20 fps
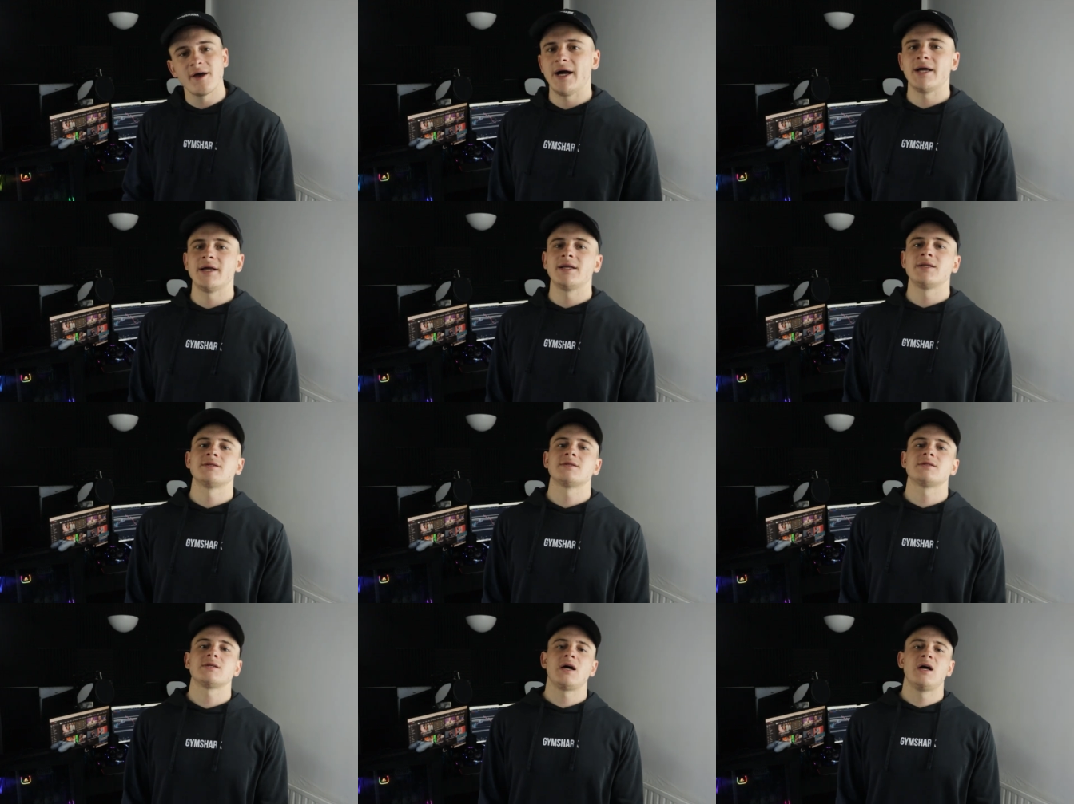
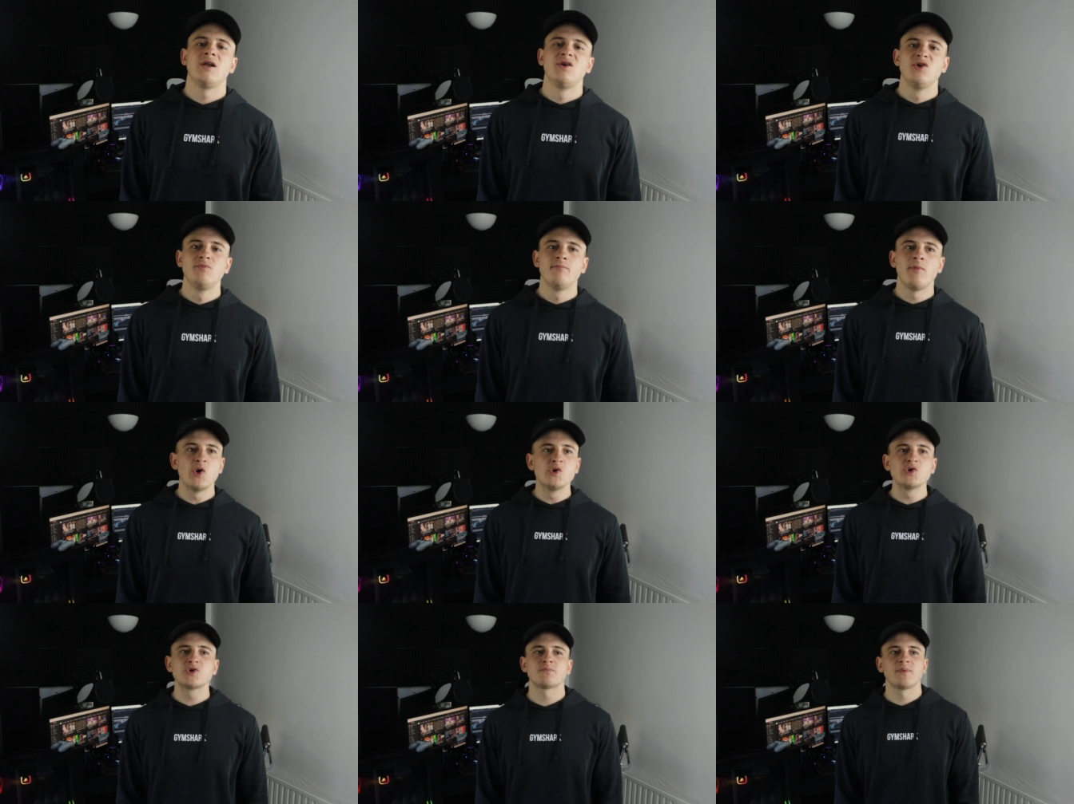And, and
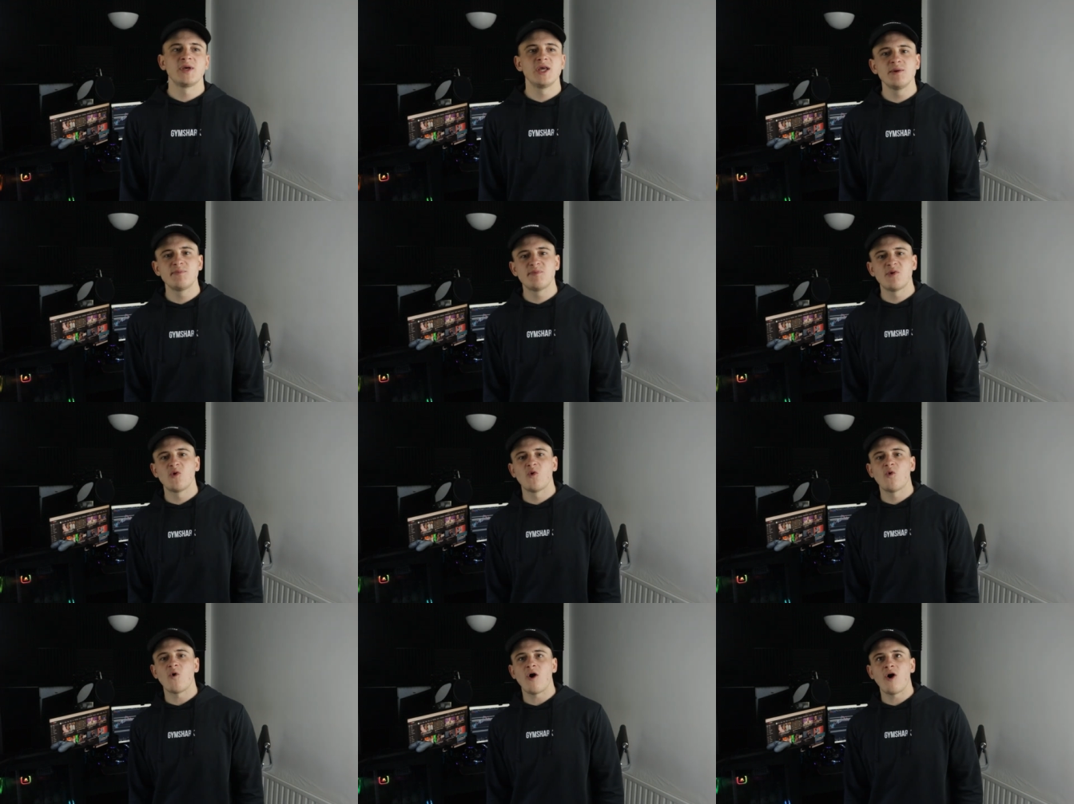most
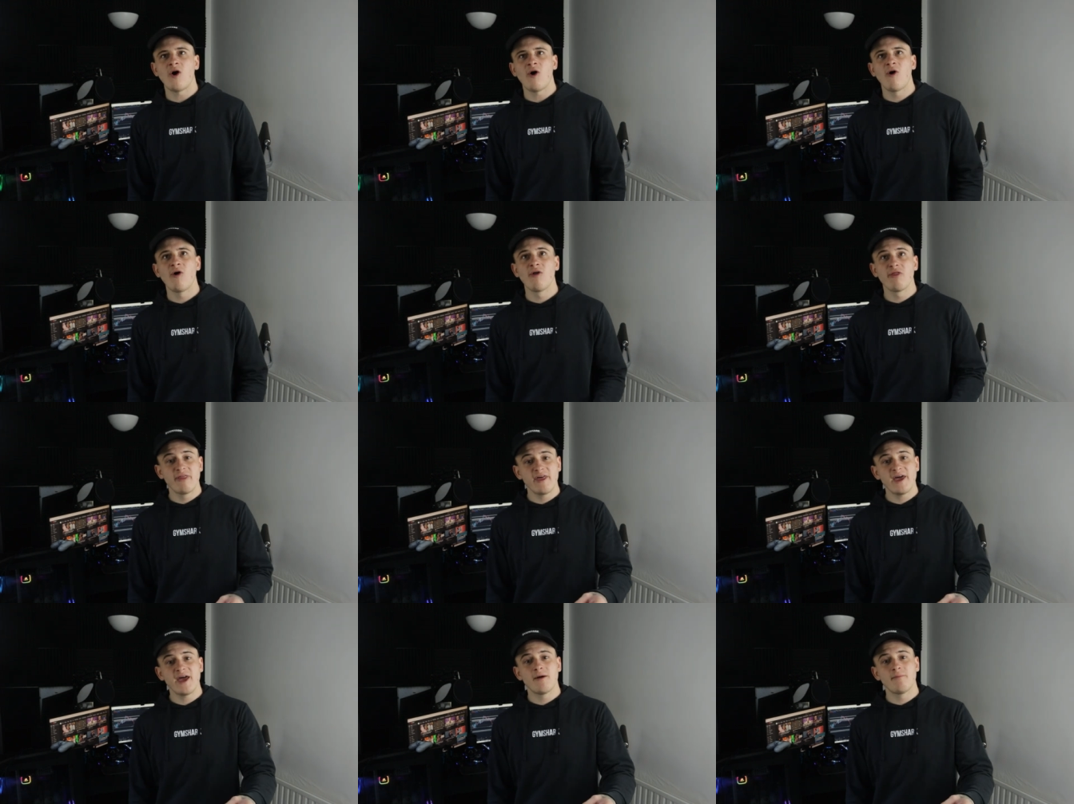people
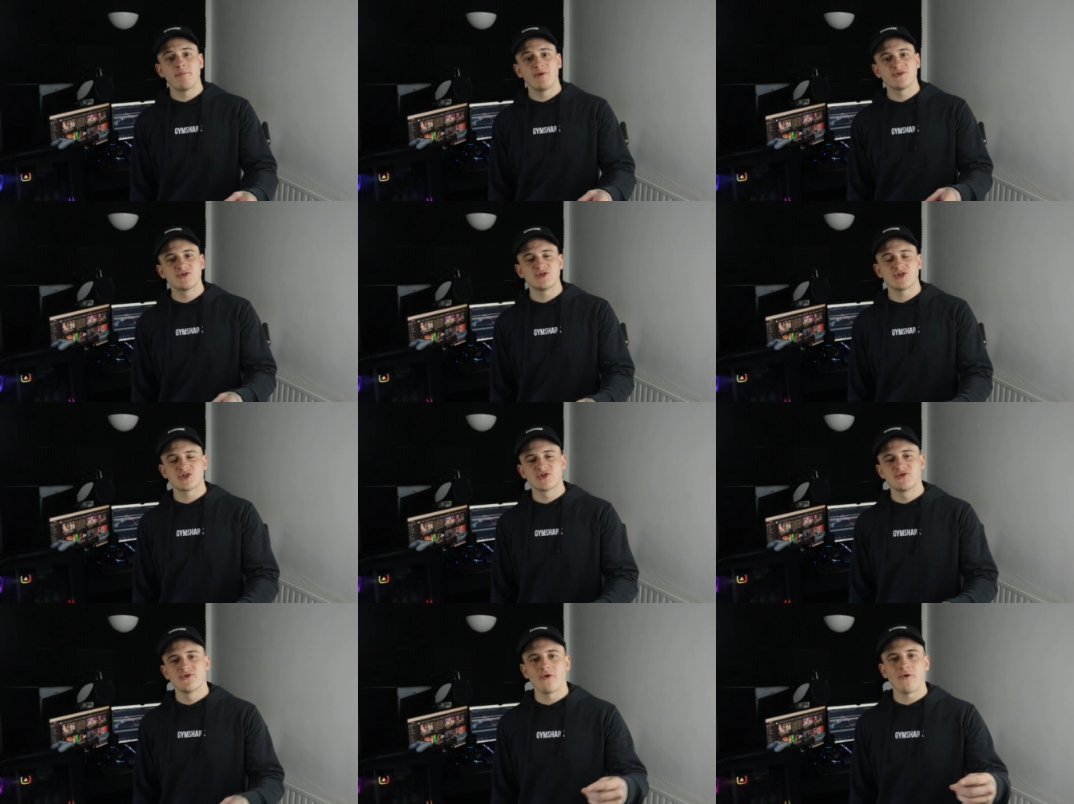are there, but
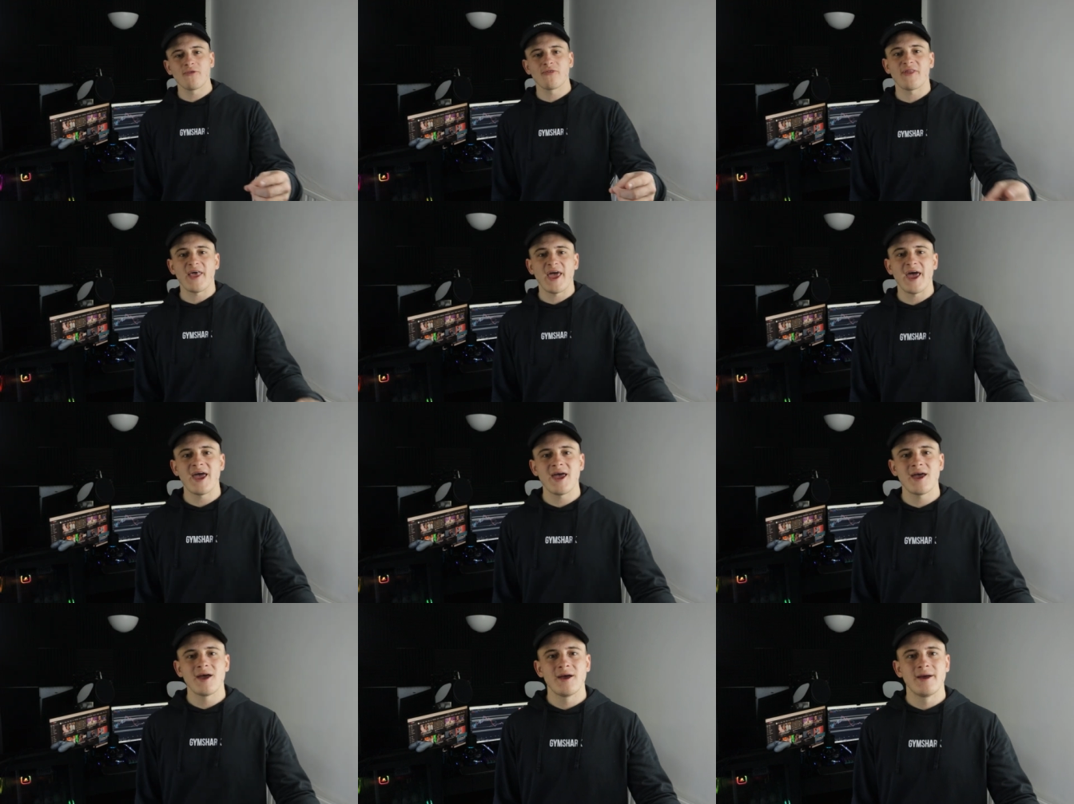just not
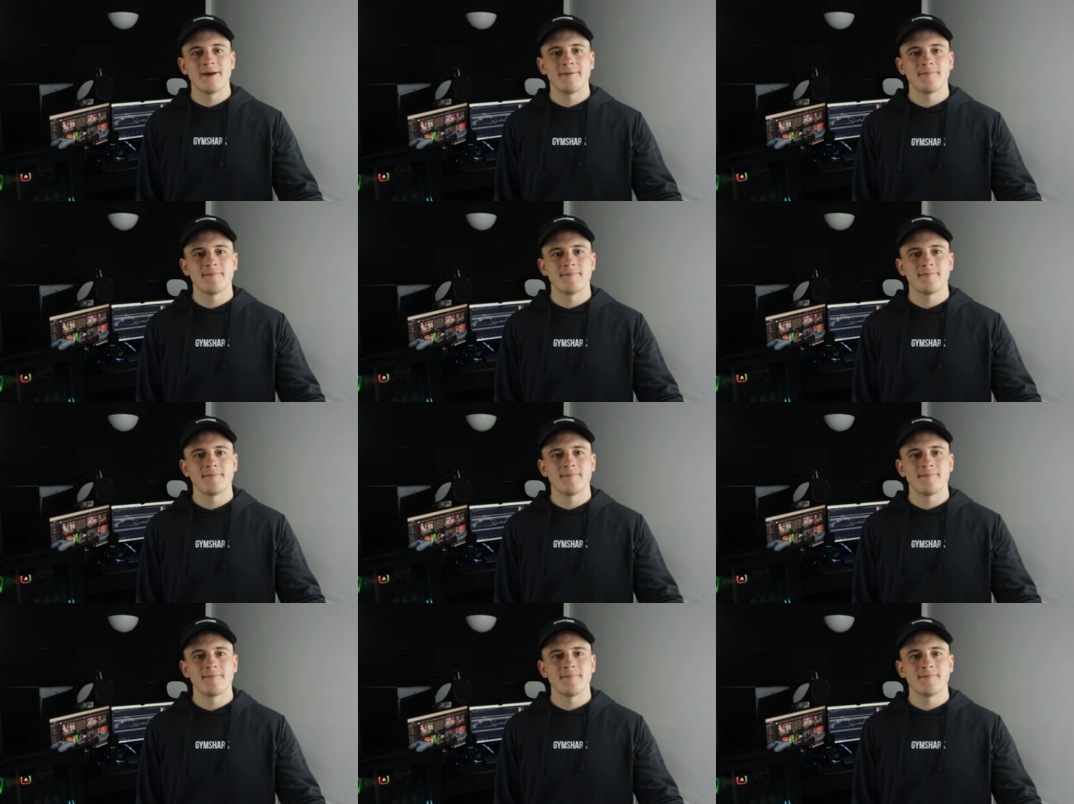there.